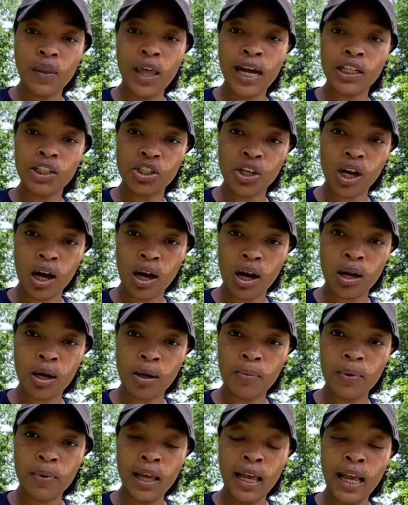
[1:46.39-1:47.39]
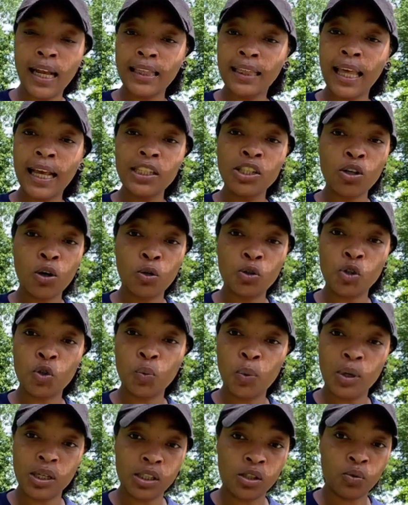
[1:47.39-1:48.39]
that job. They told you
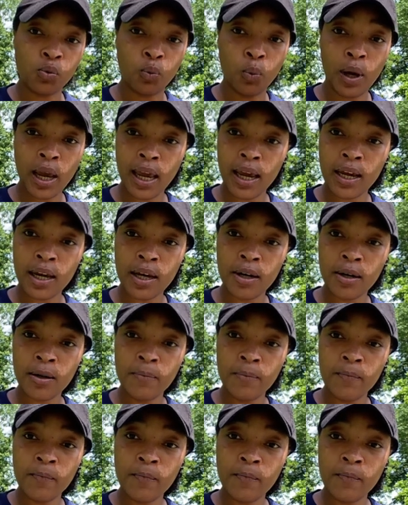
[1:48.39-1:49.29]
what to wear.